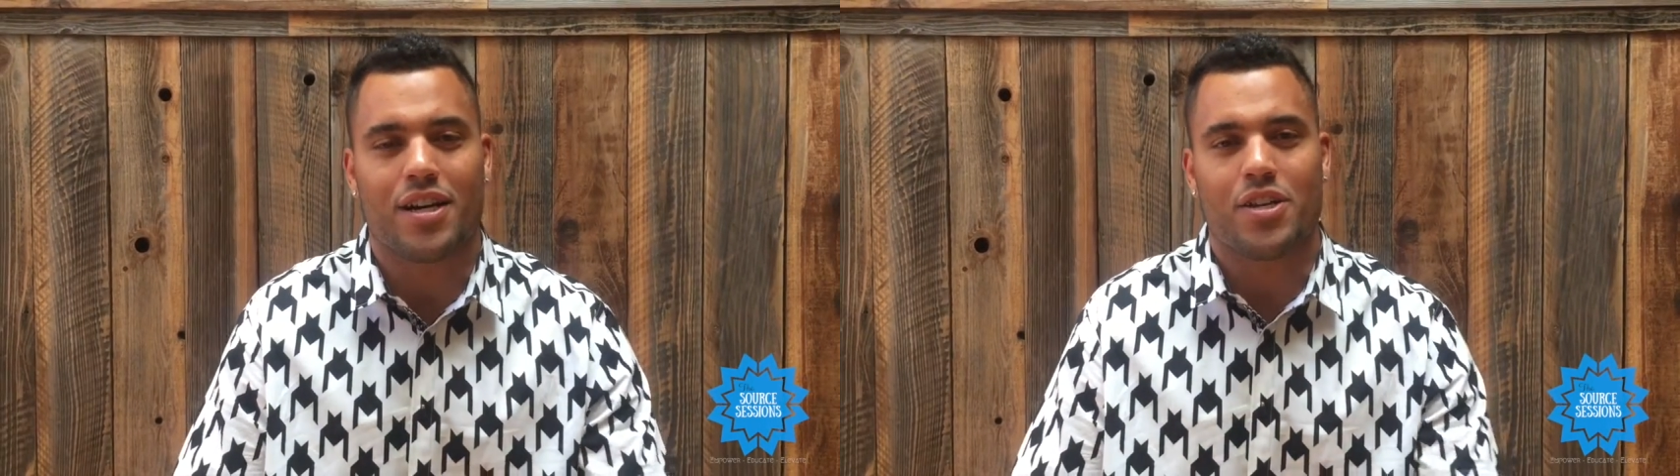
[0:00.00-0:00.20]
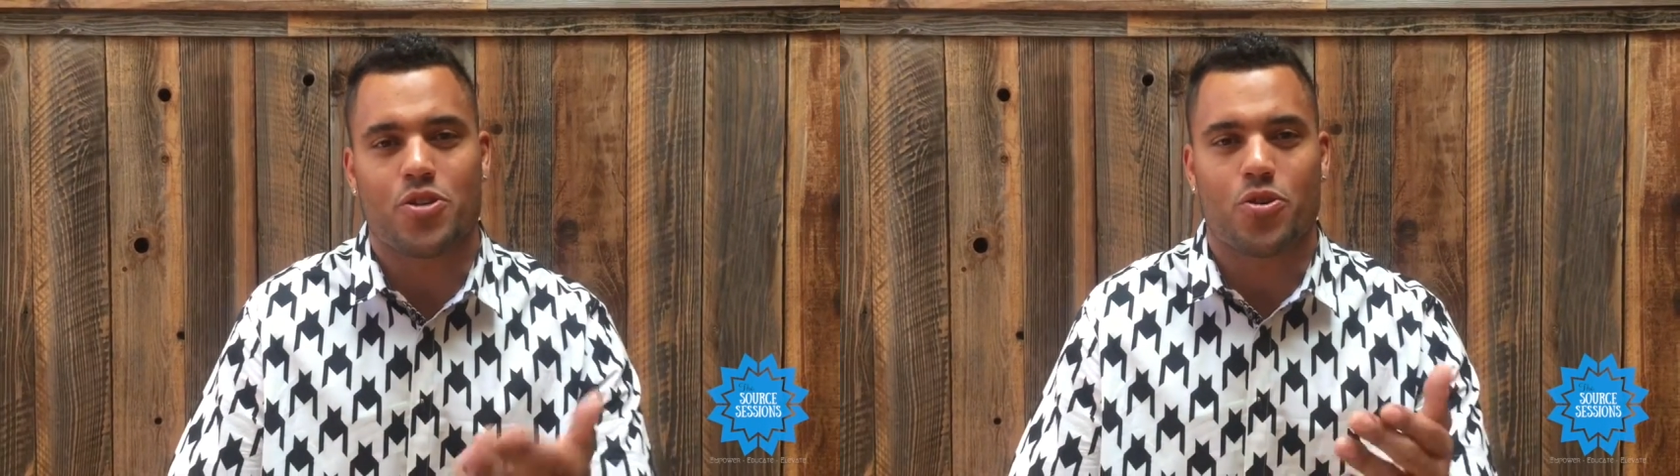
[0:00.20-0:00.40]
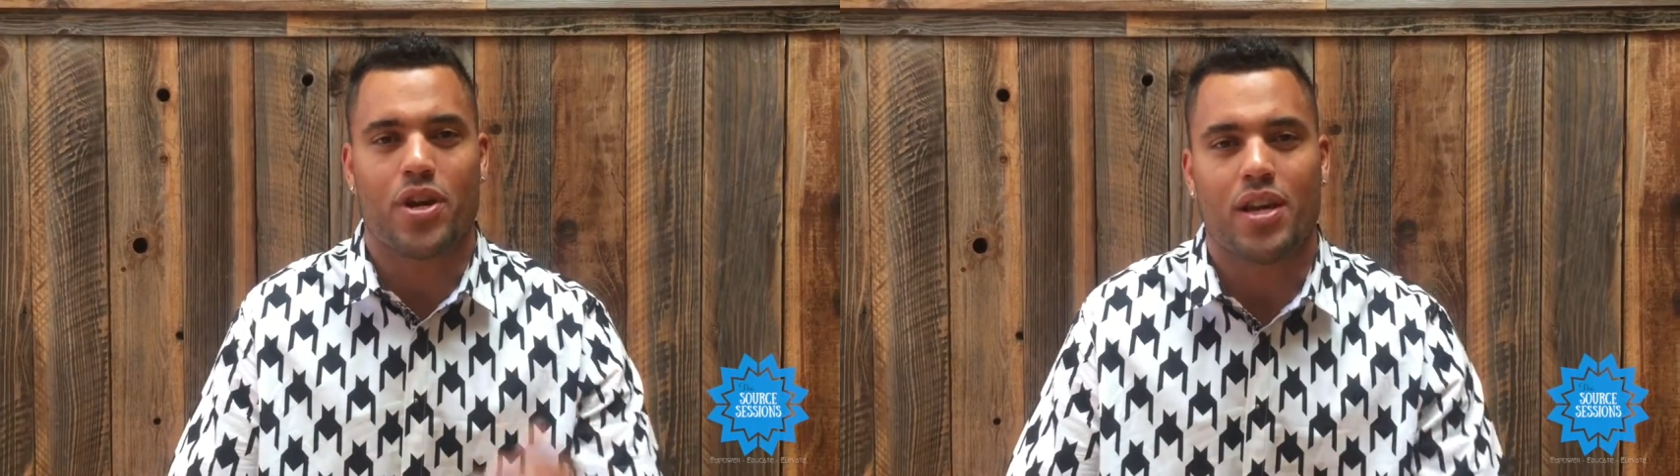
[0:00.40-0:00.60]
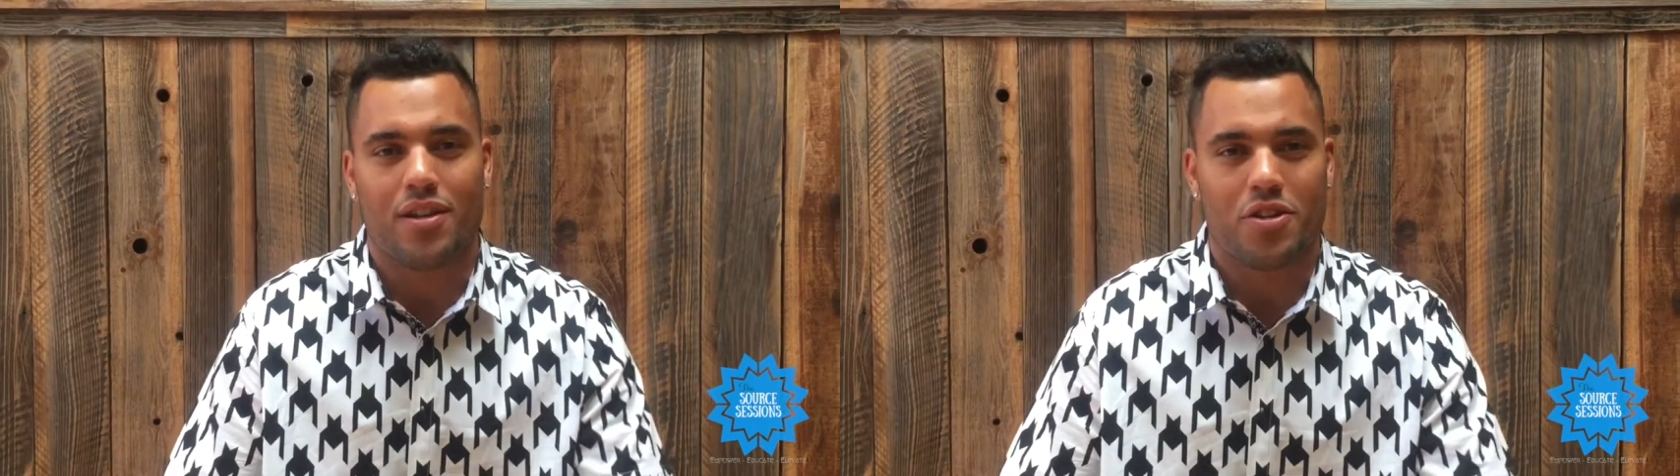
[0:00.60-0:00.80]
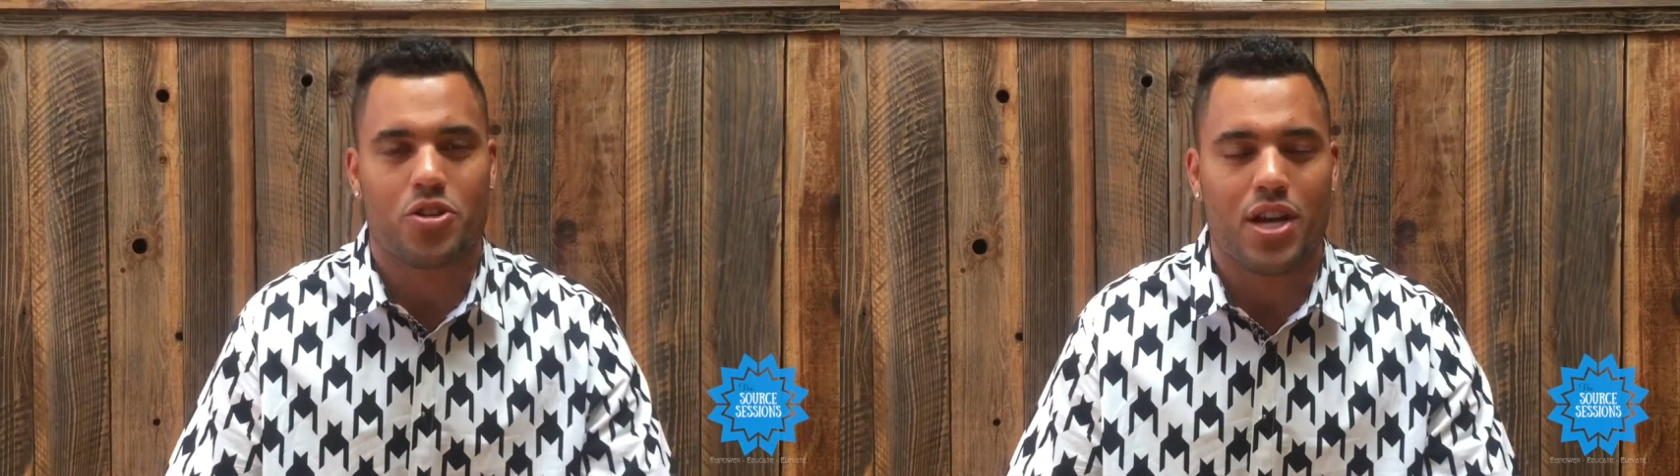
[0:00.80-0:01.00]
enjoy
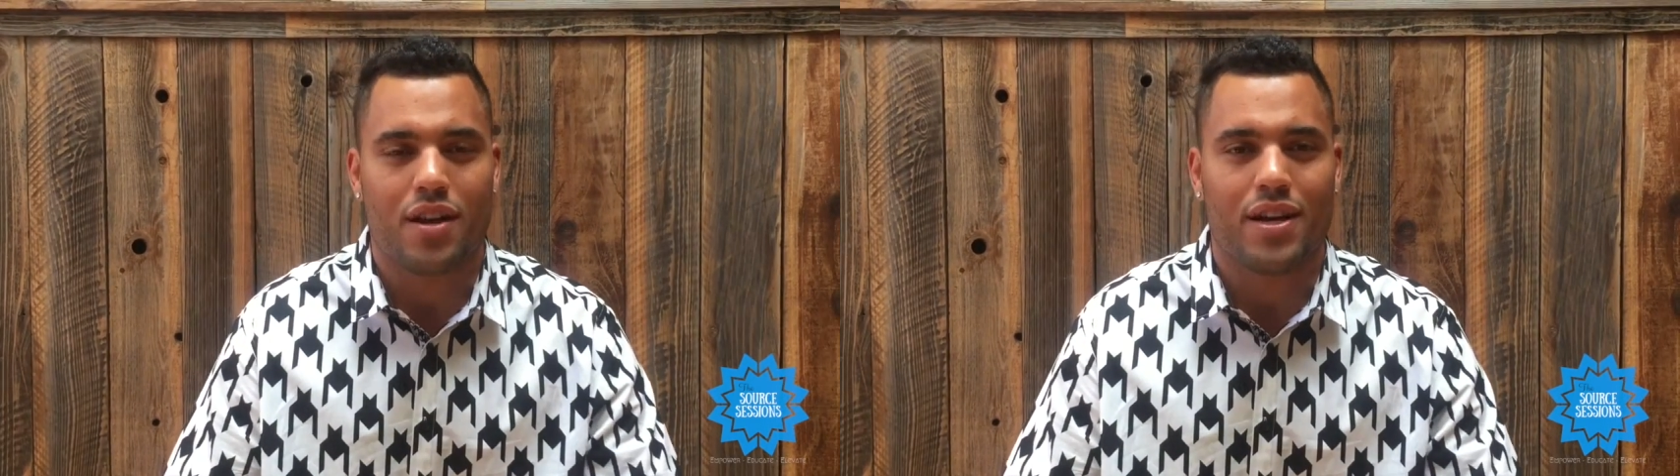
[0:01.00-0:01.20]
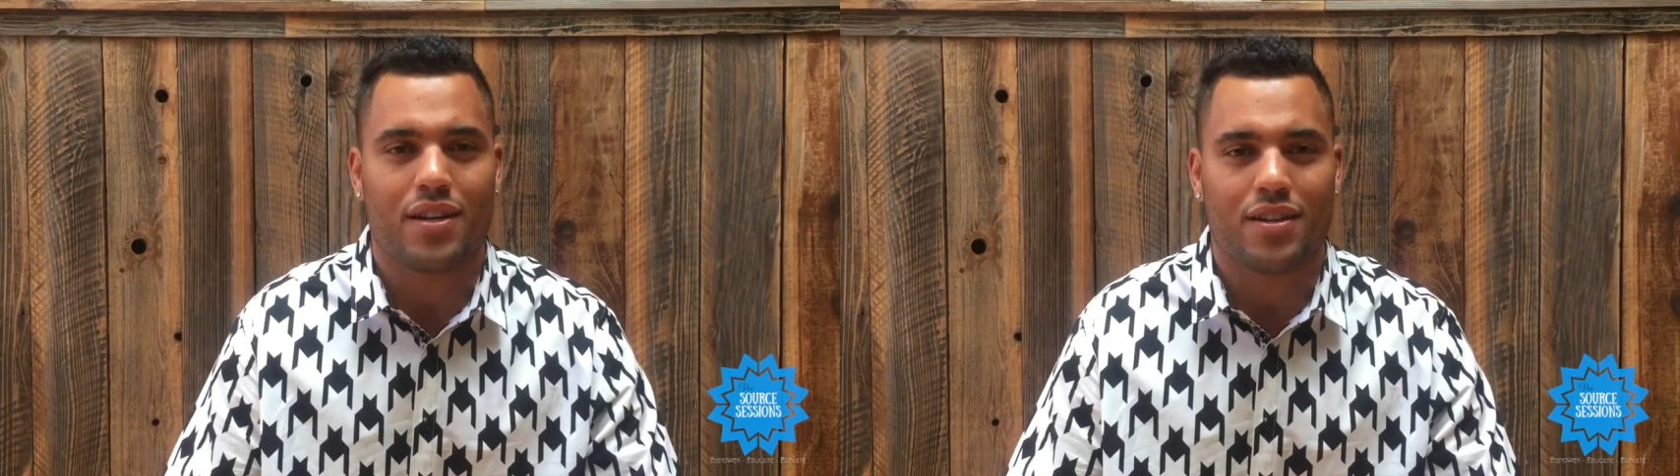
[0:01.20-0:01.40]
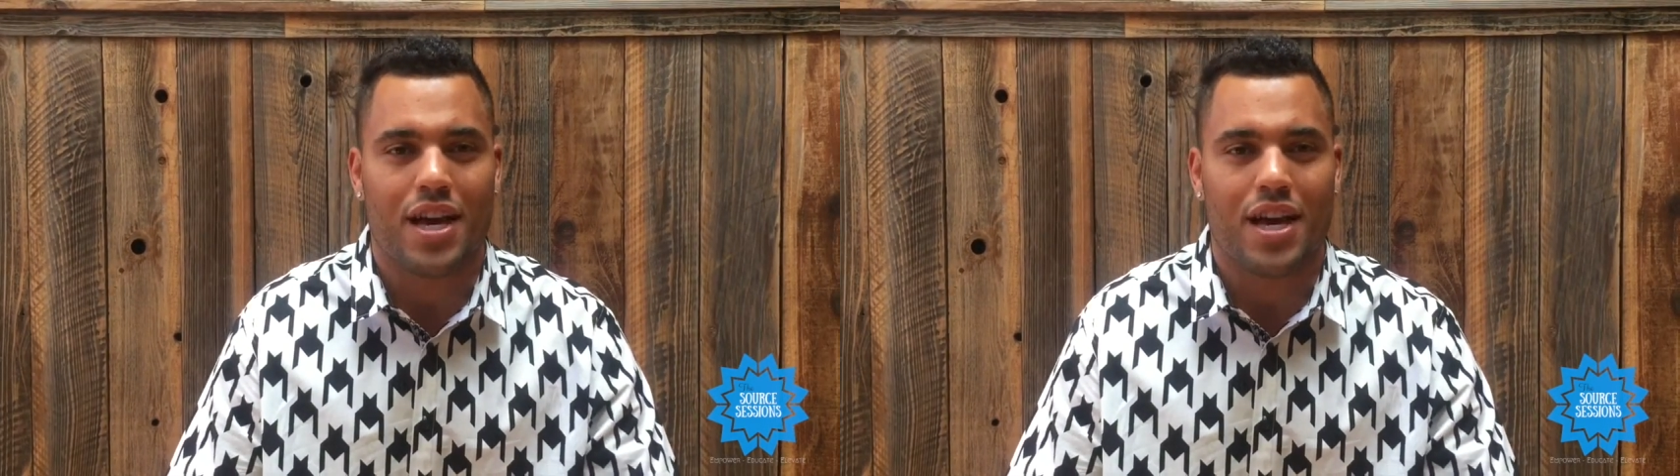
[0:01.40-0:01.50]
it, share it,